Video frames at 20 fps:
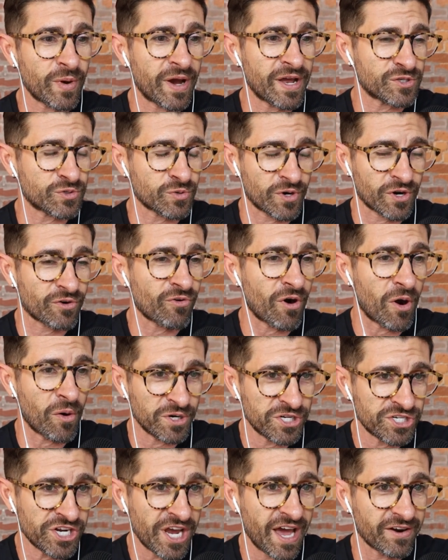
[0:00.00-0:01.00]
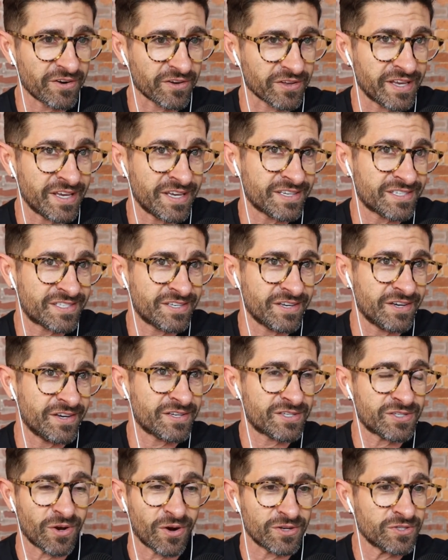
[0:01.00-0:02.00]
way to sort of grow a channel is
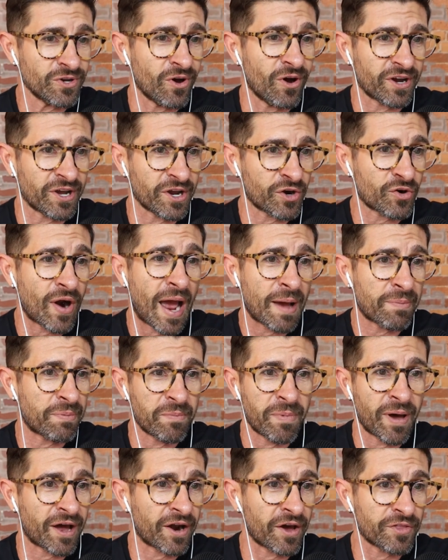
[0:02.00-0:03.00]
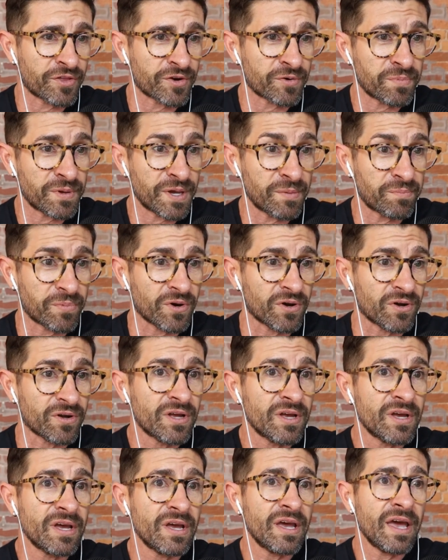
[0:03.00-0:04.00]
to start talking crap about other people,
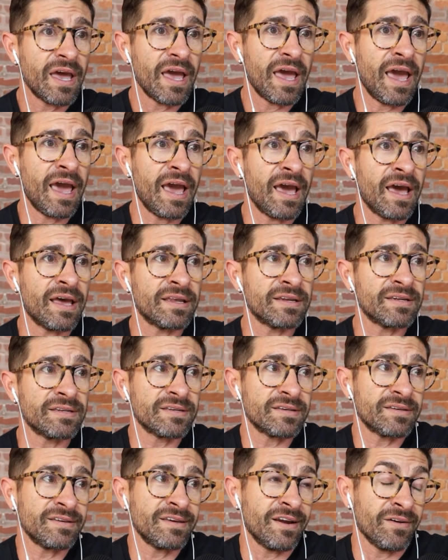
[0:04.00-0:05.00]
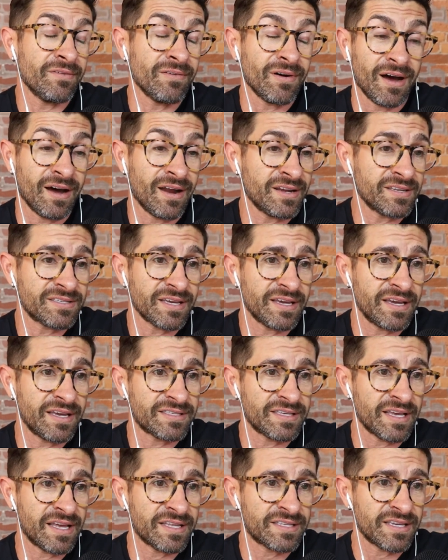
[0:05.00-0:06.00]
and honestly,
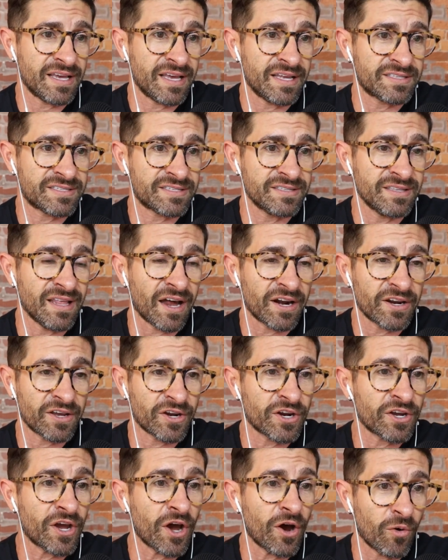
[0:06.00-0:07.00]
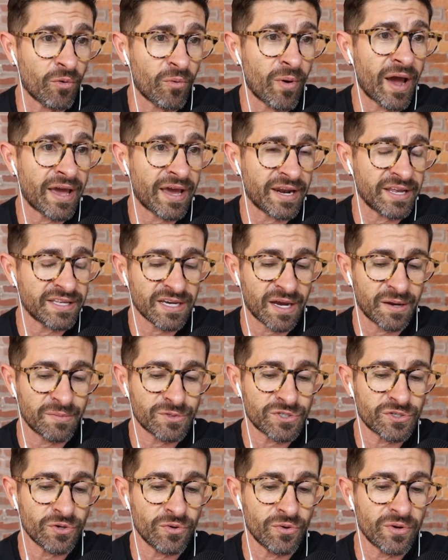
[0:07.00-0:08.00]
it's not going to go away anytime
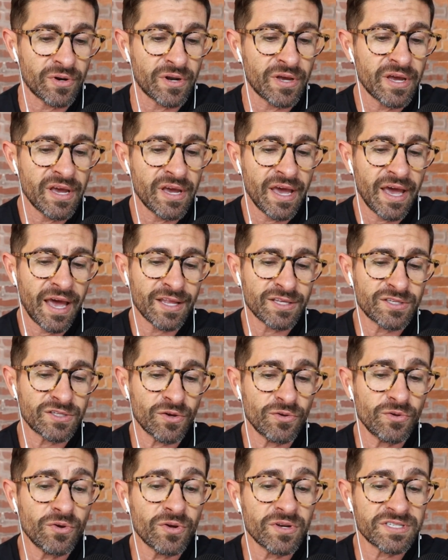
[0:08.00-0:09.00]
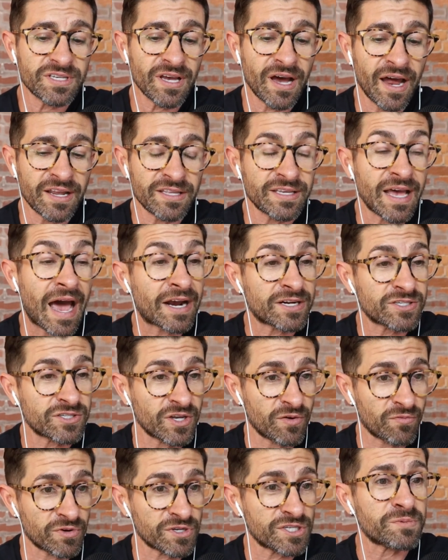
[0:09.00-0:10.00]
soon. And so you decided to
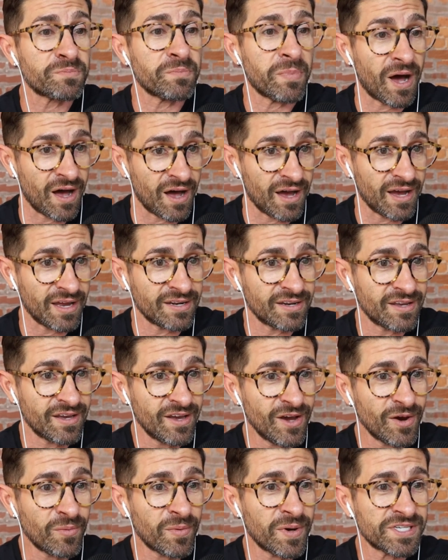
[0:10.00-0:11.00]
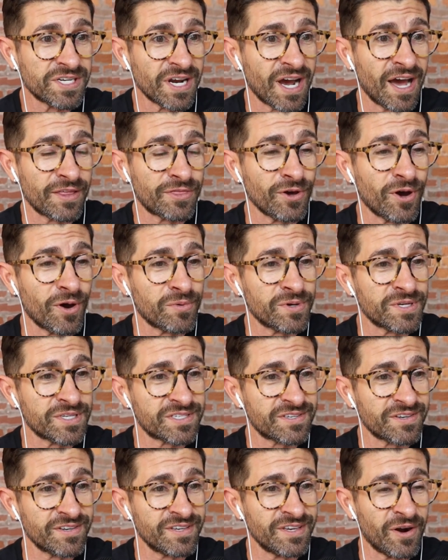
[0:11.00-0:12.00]
actually respond, which I thought
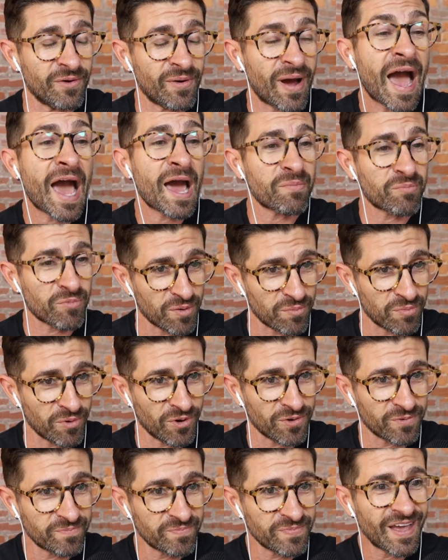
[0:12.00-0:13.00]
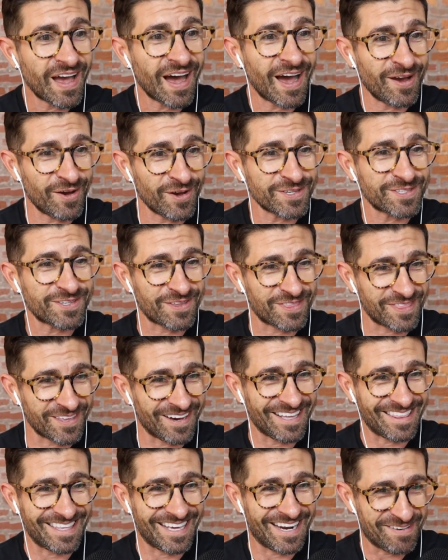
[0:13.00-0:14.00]
was, admirable. I also
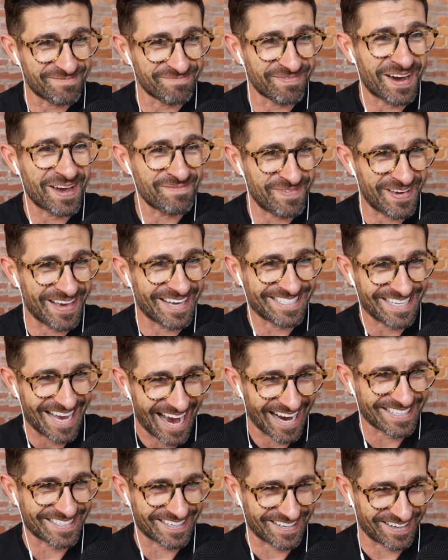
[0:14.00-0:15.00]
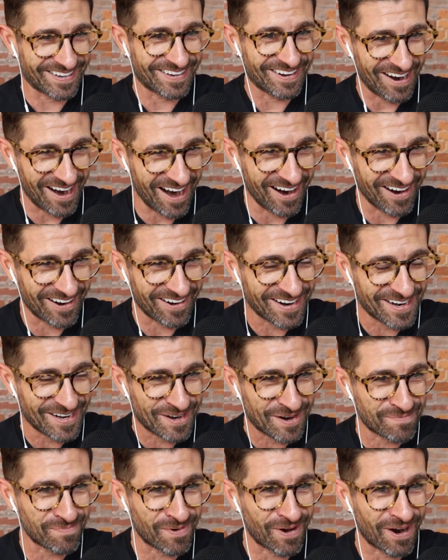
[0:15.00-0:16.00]
thought that it might be a tactical error on
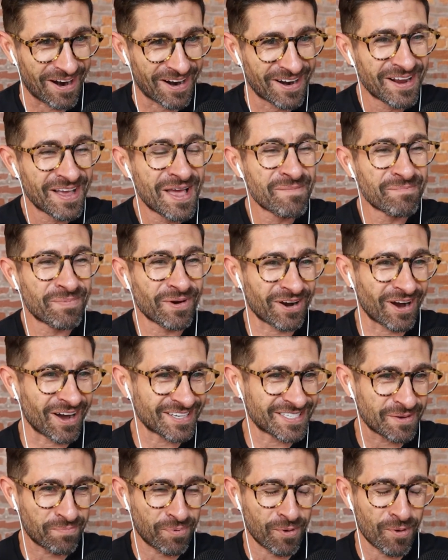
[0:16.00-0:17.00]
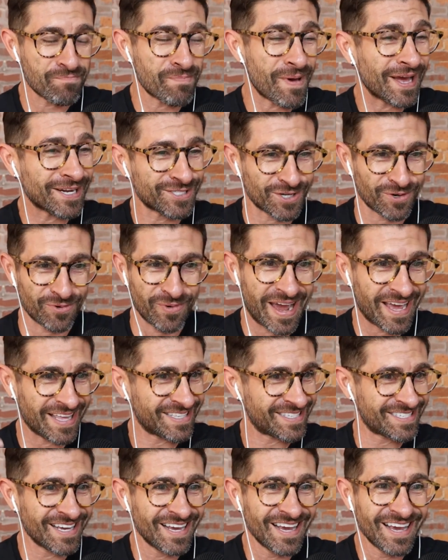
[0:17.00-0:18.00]
your part, because it
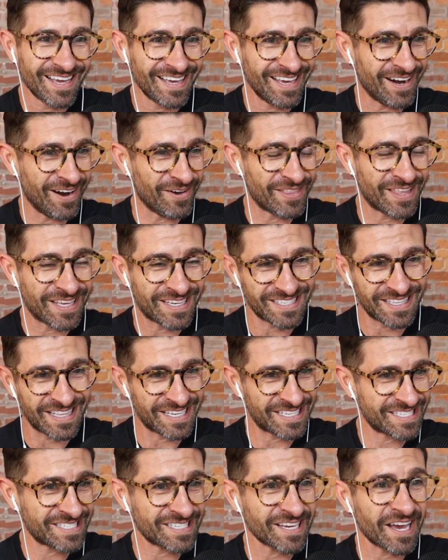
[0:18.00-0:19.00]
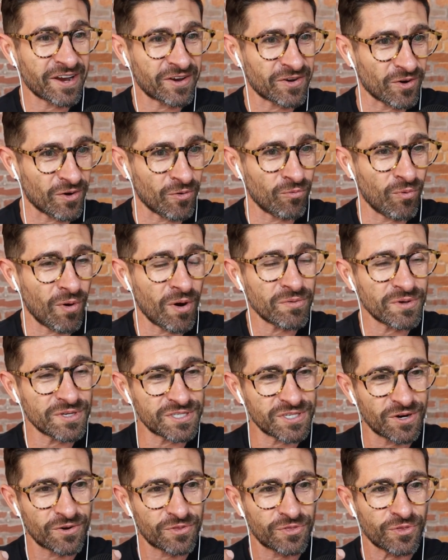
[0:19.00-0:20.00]
perpetuates, this cycle. What
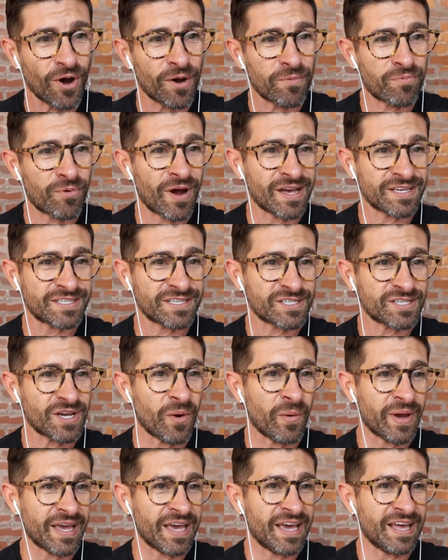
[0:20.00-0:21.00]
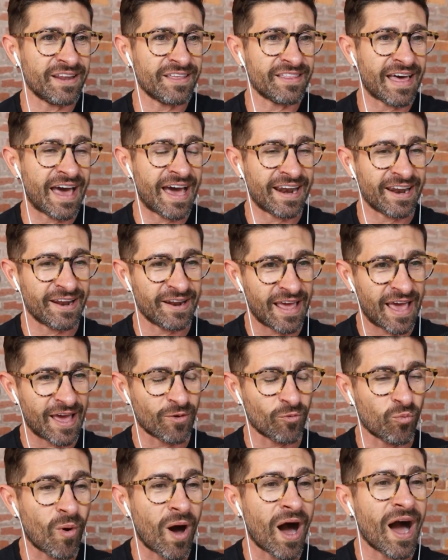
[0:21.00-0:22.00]
was your thought process going into that,
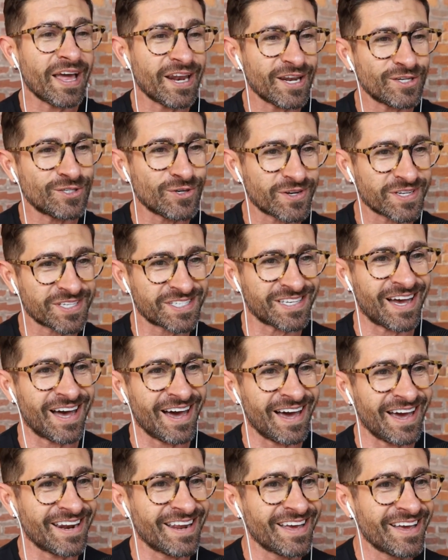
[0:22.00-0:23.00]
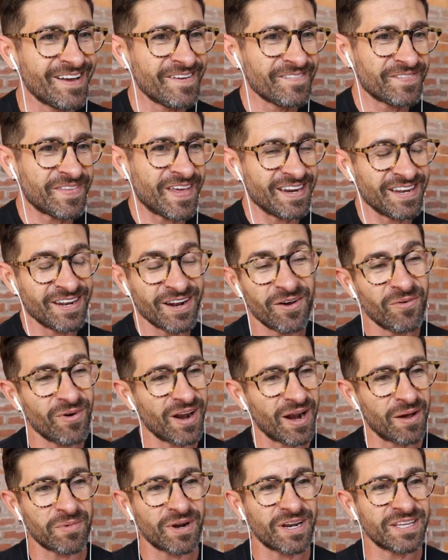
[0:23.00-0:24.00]
and why did you decide that,
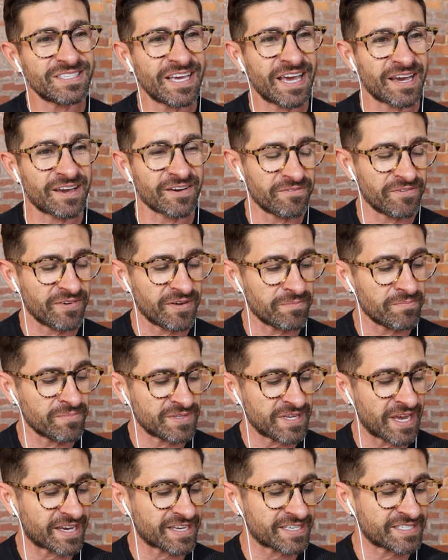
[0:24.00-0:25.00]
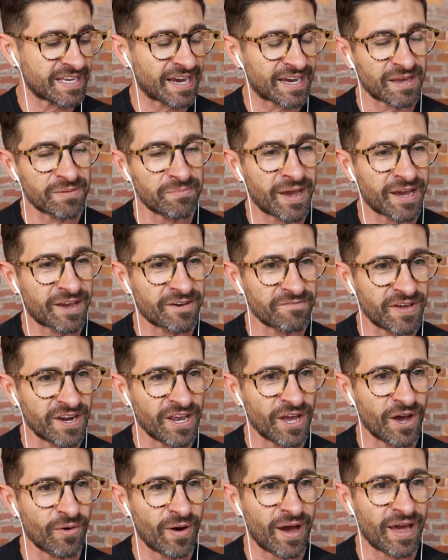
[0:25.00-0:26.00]
I'm going to take a second, make a
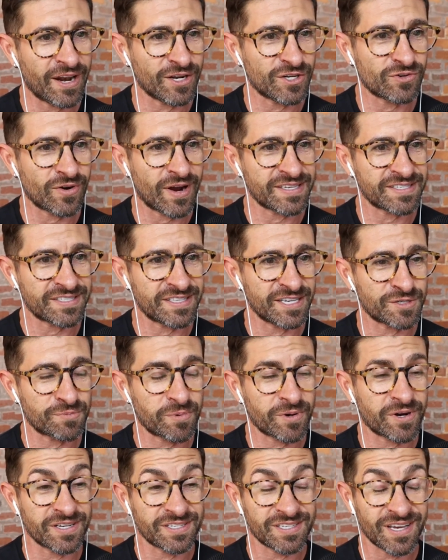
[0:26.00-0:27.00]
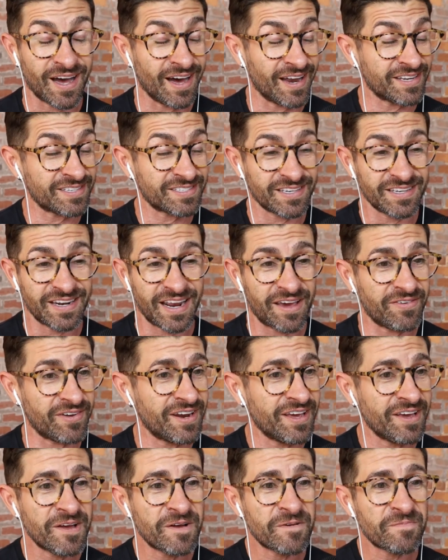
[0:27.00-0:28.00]
video, and address this? Because honestly,
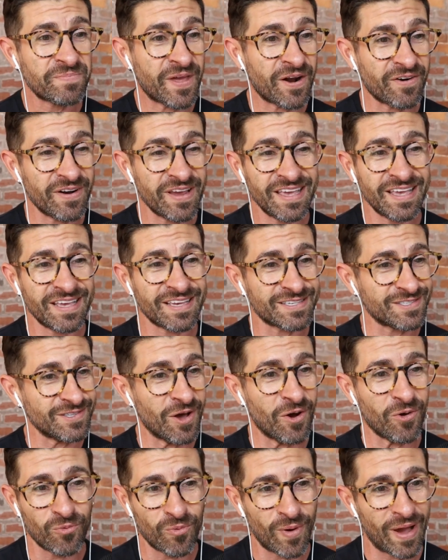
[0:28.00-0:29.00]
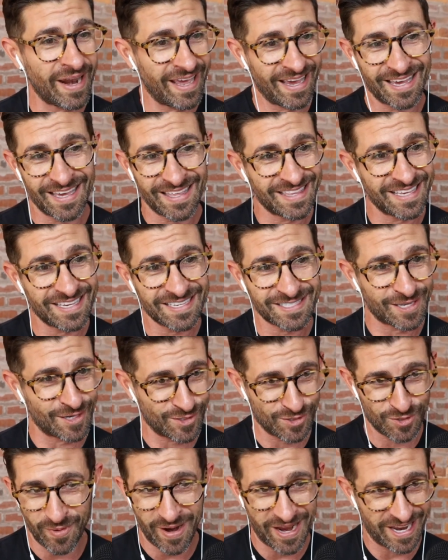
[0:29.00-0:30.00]
David, there is no winning in these
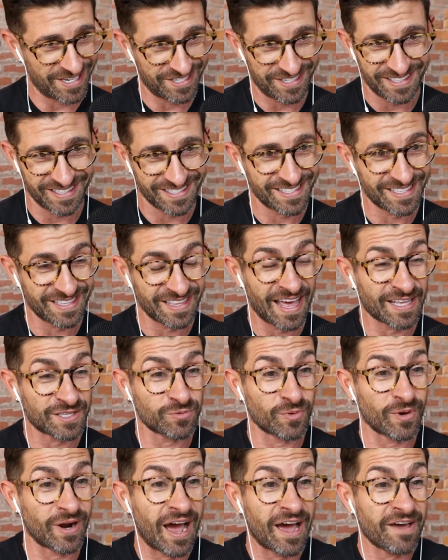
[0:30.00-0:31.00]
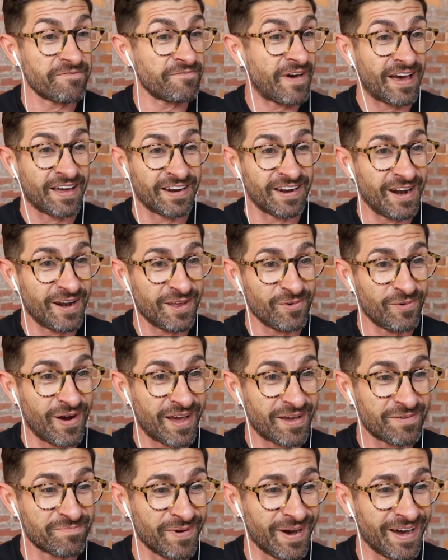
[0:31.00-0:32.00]
situations. That's what I found
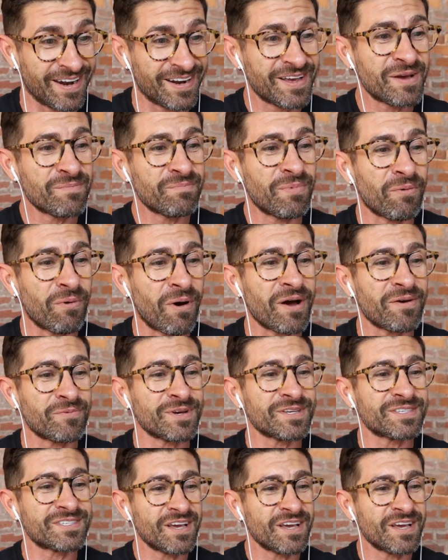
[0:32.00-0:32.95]
anyway. But what was?